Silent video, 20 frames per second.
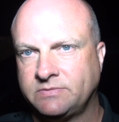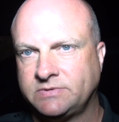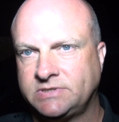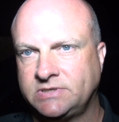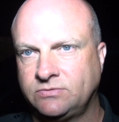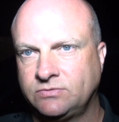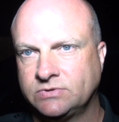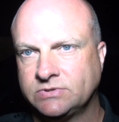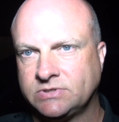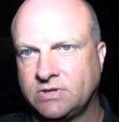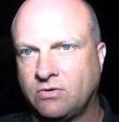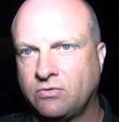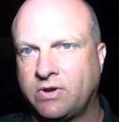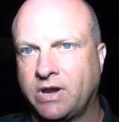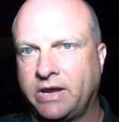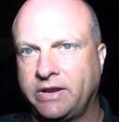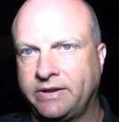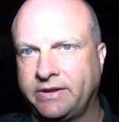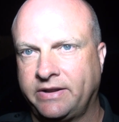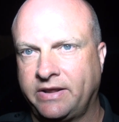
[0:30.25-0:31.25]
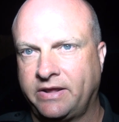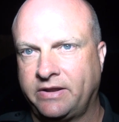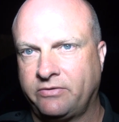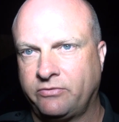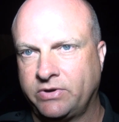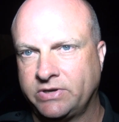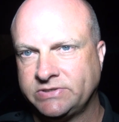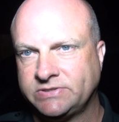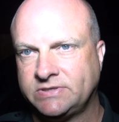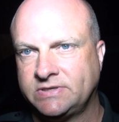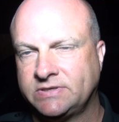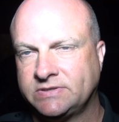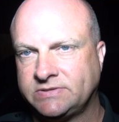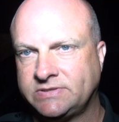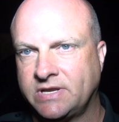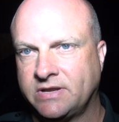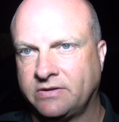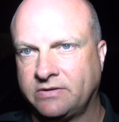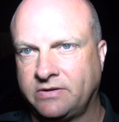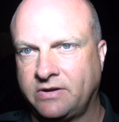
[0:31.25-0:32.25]
She was located at a residence
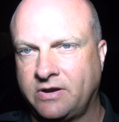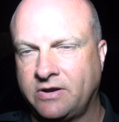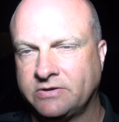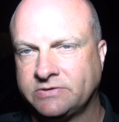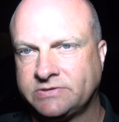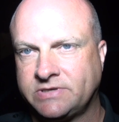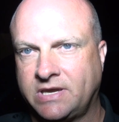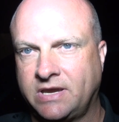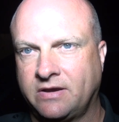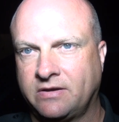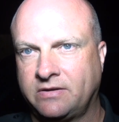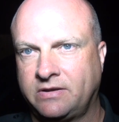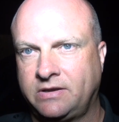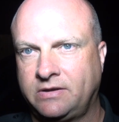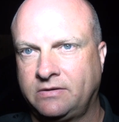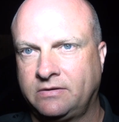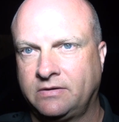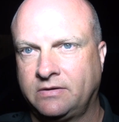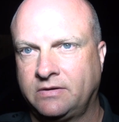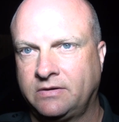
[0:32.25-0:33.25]
down in Harris County